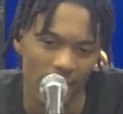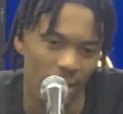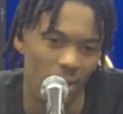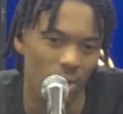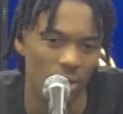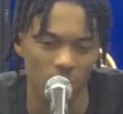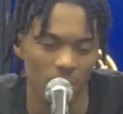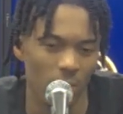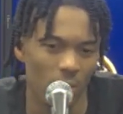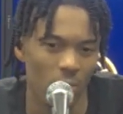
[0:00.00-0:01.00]
And, you know, Coach
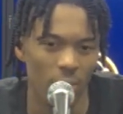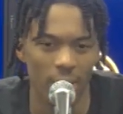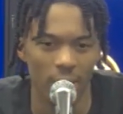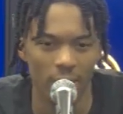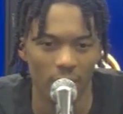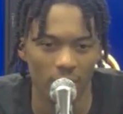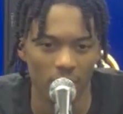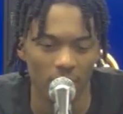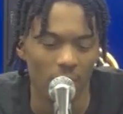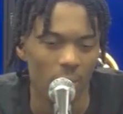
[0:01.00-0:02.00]
Malone and
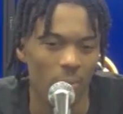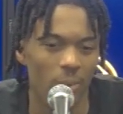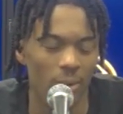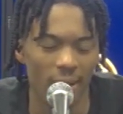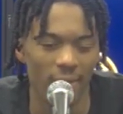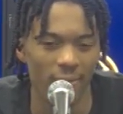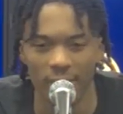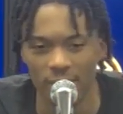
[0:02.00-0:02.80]
uh, we went on that run.